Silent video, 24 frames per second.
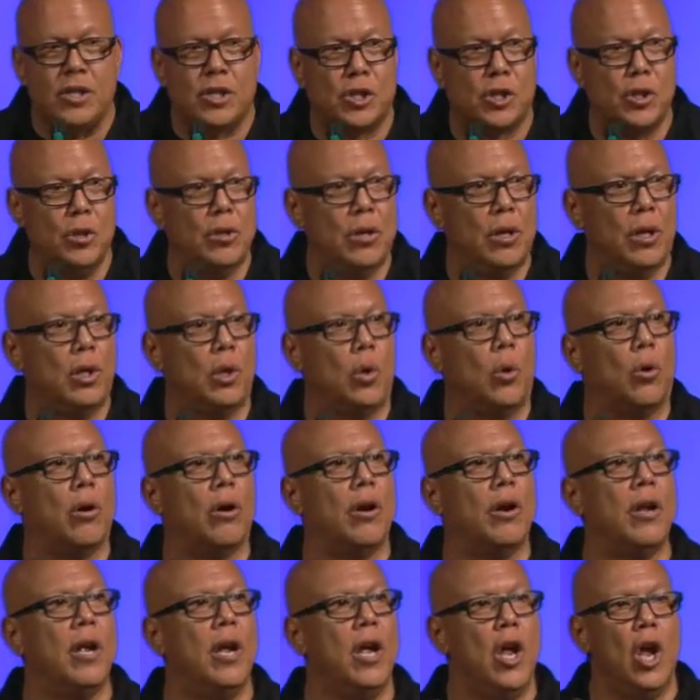to the Lord,
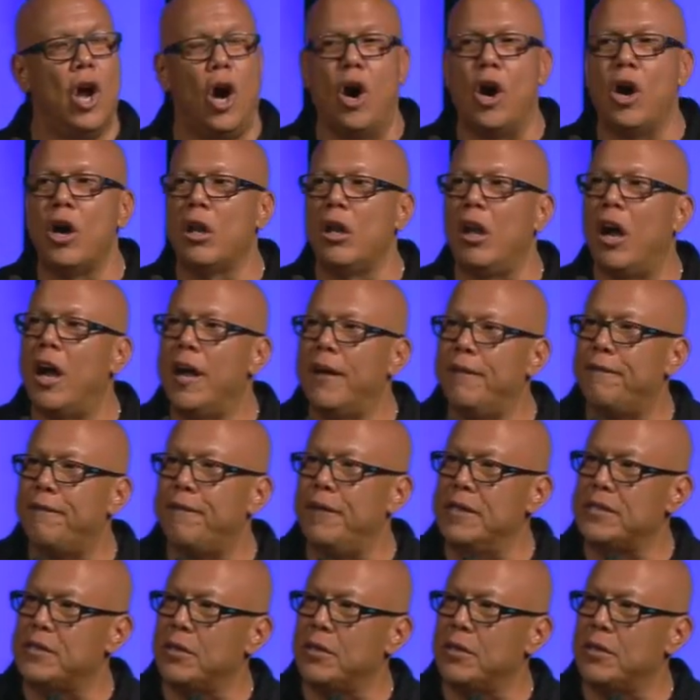our life is a